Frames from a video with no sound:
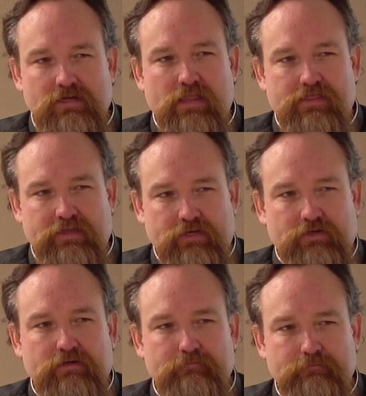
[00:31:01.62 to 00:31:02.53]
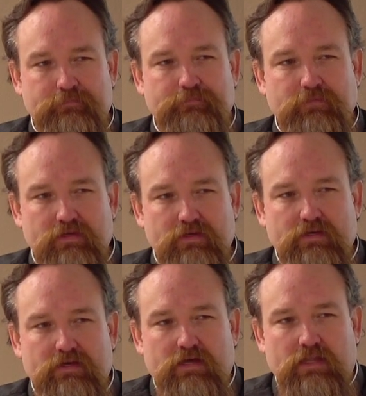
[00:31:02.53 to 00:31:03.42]
on Theodore.
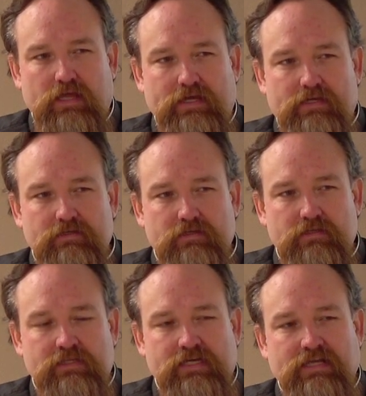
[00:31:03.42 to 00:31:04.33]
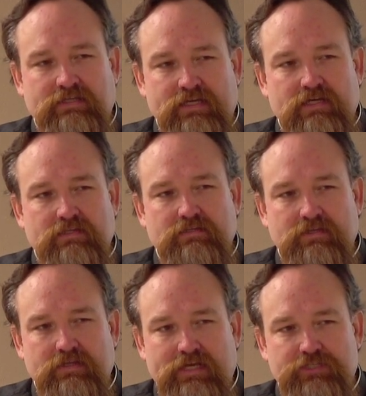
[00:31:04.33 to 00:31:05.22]
Like, the idea that
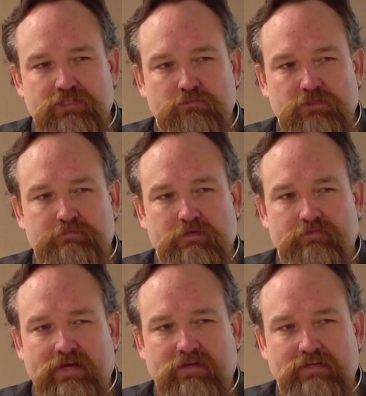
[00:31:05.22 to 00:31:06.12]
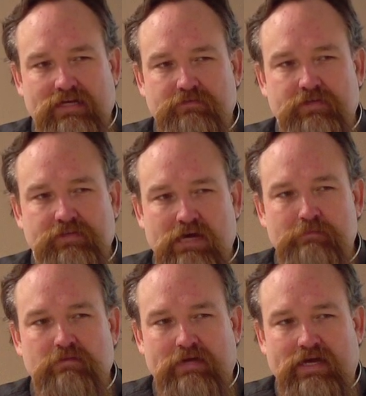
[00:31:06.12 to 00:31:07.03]
the nation was perfected after the
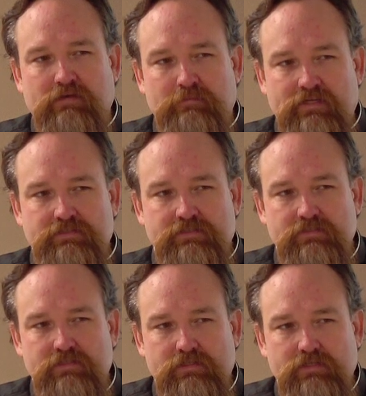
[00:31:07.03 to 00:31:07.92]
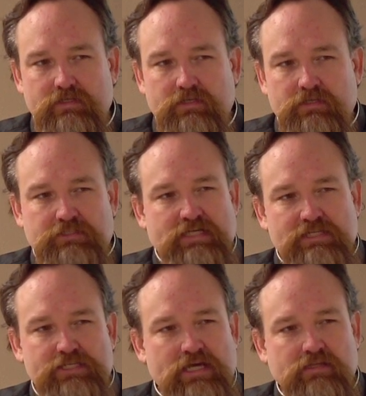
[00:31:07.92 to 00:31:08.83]
time of the Maccabees, does
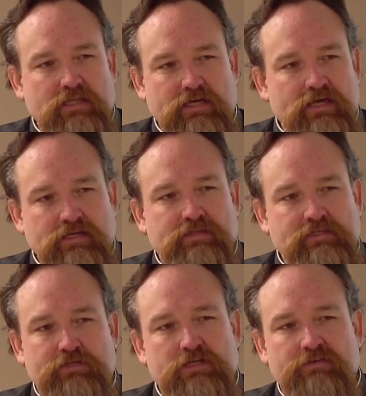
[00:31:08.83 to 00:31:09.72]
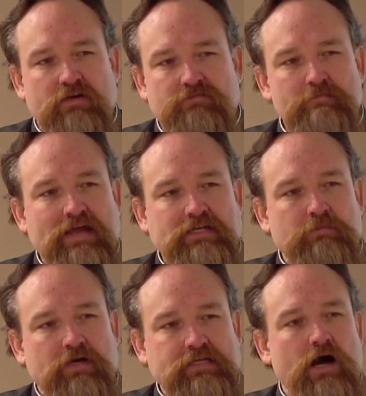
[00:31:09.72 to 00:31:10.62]
that sound like anything that could have come from
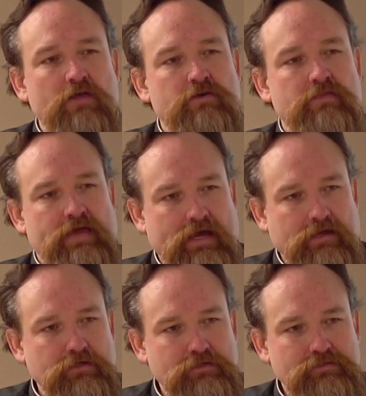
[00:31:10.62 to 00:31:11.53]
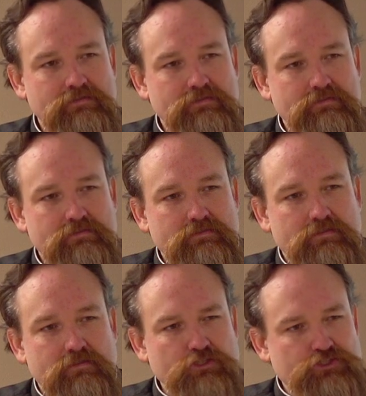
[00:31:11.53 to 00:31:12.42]
anybody other than
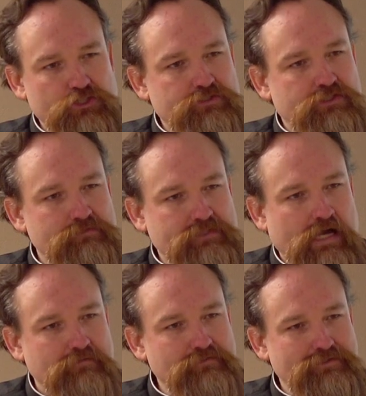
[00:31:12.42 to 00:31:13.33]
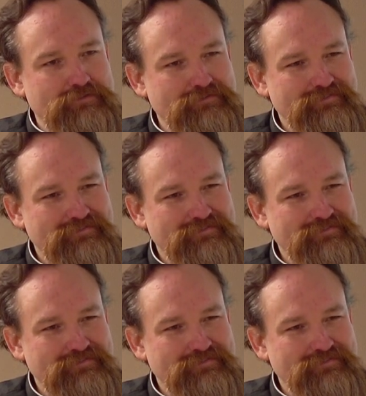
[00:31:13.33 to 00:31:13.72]
the Jews themselves?